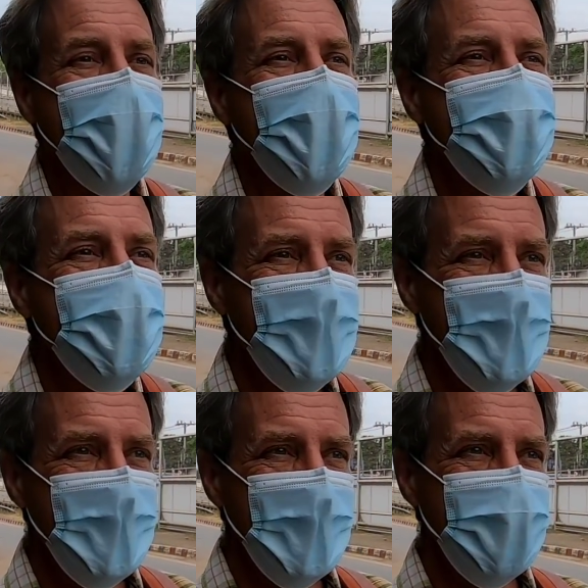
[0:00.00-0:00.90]
And
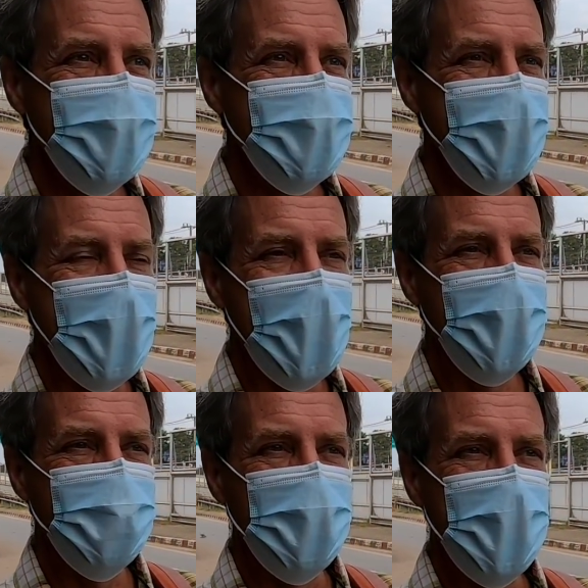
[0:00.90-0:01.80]
they
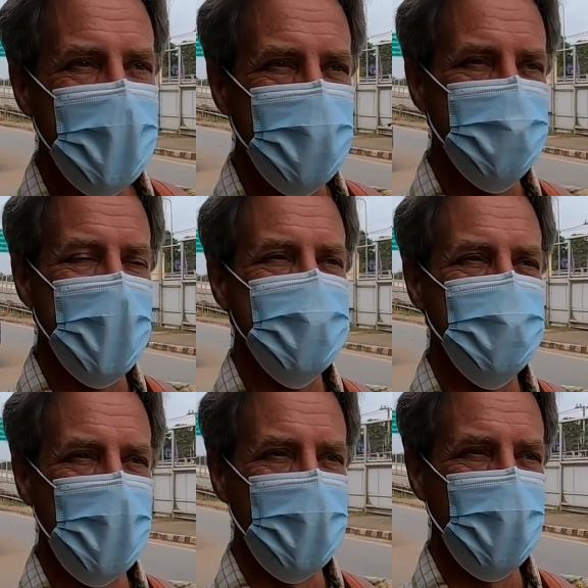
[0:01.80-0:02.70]
handed me back my
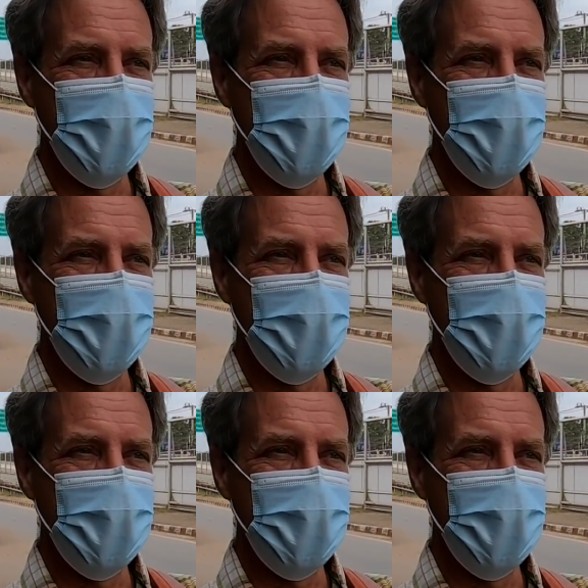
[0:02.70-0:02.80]
passport